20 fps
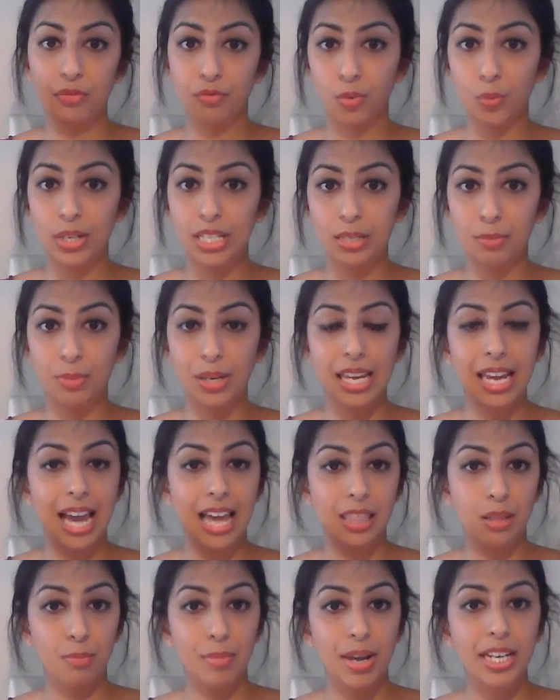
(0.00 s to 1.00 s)
influenza B
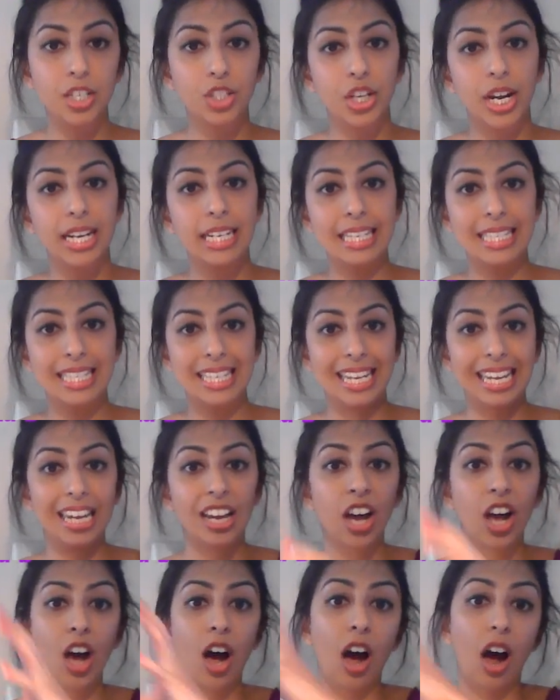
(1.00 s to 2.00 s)
and the meningitis
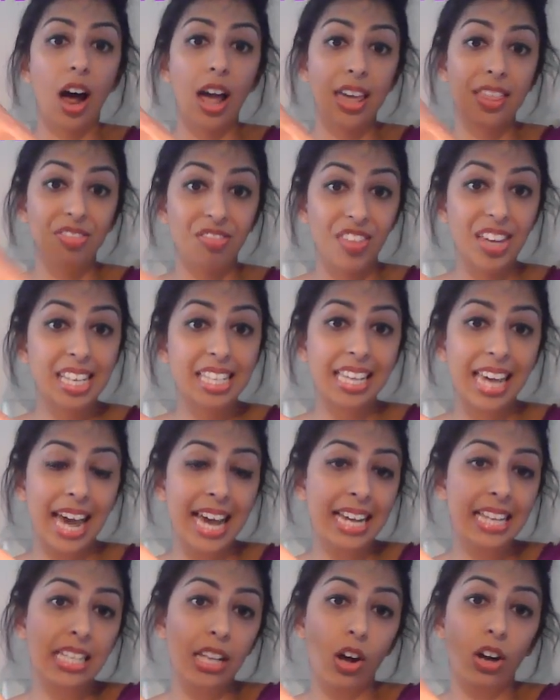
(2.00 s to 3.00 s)
C, in this
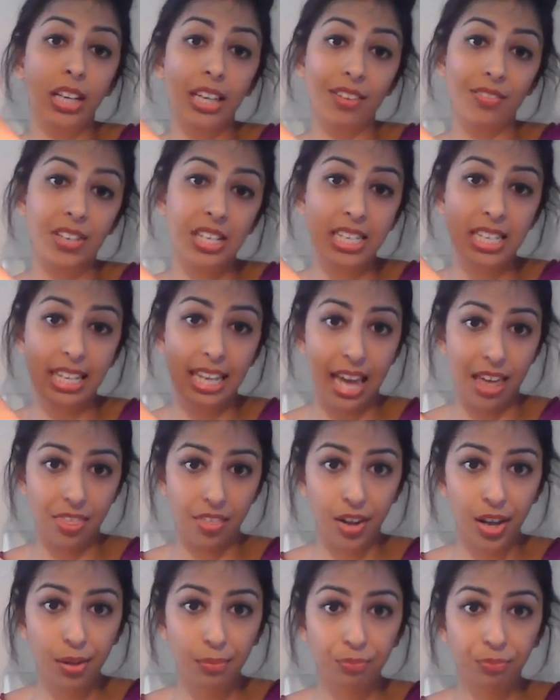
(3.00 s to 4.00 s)
case, are given
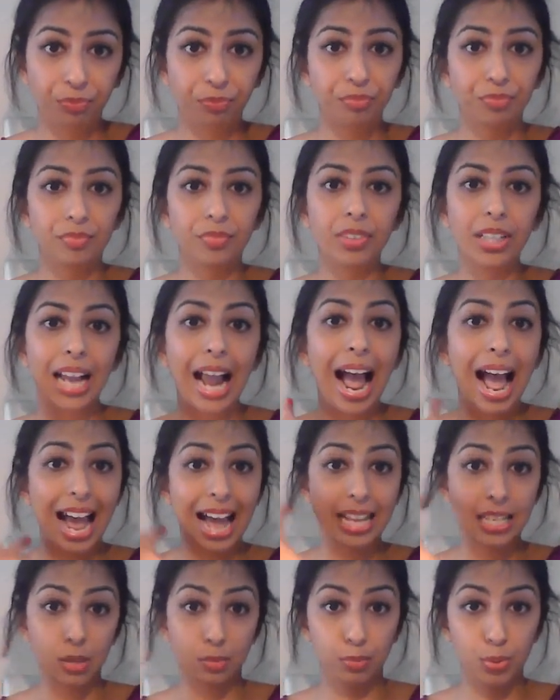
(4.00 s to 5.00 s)
together
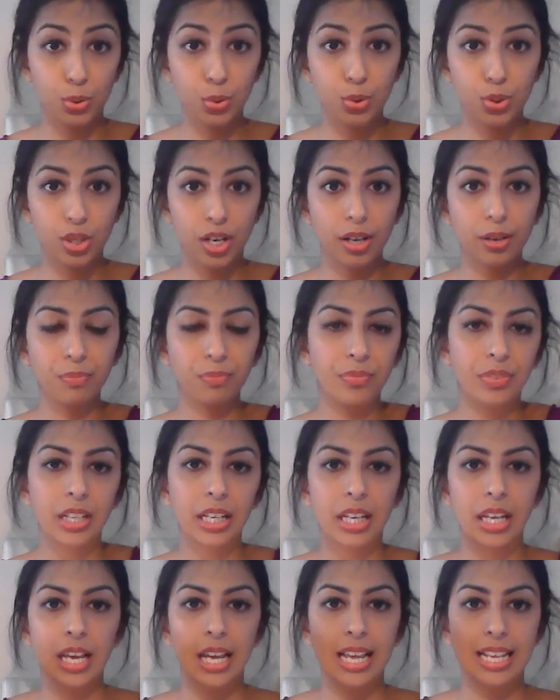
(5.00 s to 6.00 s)
as a booster.
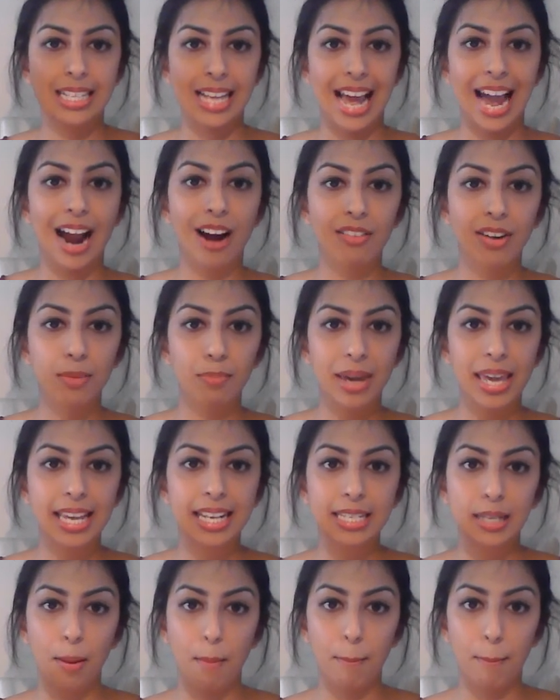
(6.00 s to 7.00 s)
So Harry
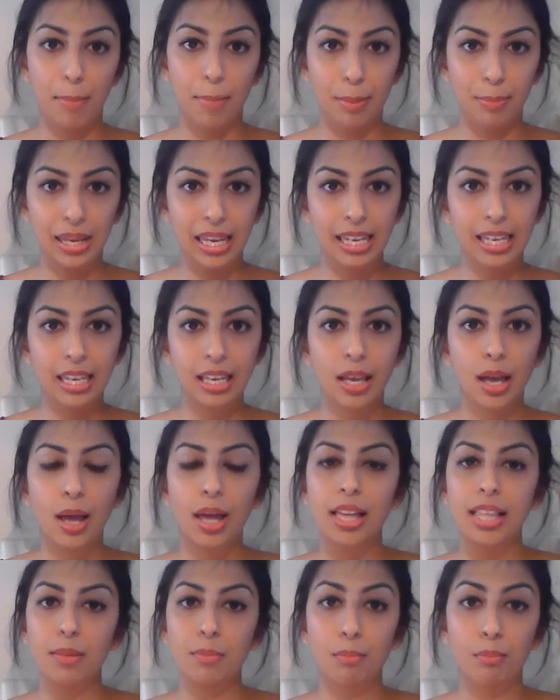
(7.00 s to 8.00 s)
makes mummy.
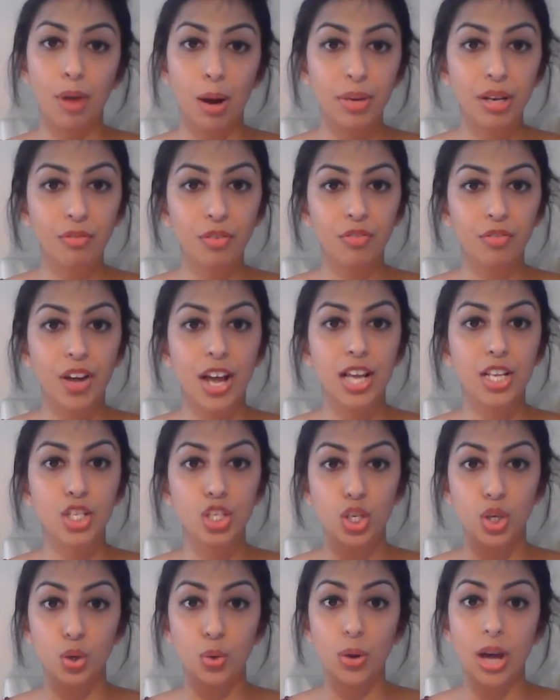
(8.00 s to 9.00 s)
Mummy refers
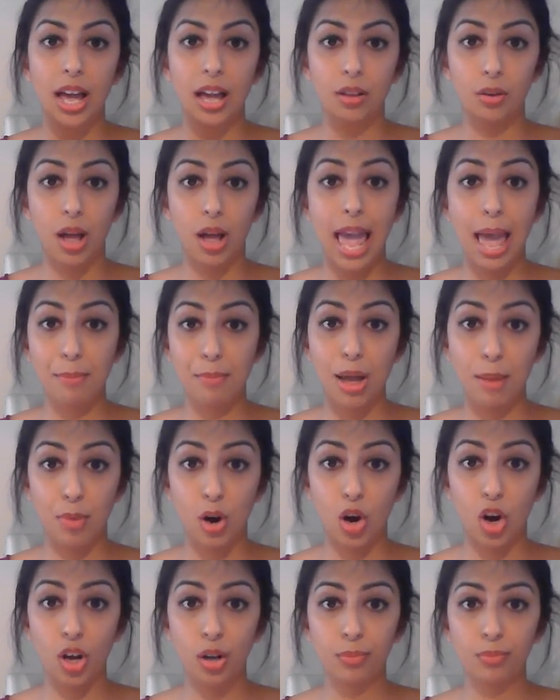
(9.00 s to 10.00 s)
to
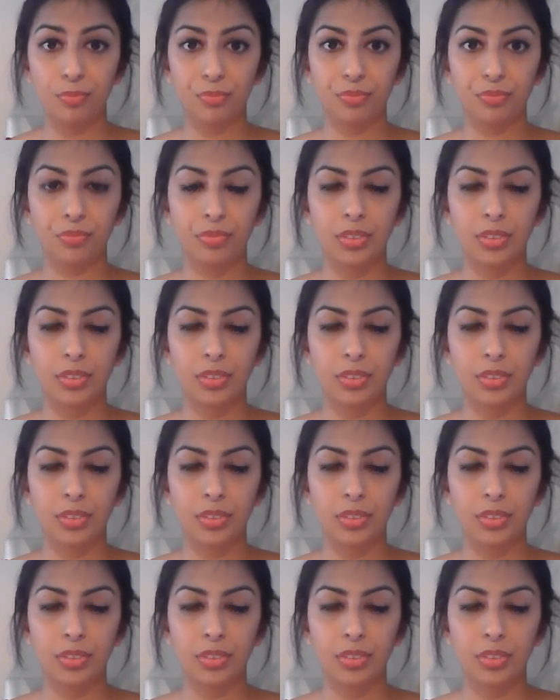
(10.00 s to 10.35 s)
MMR,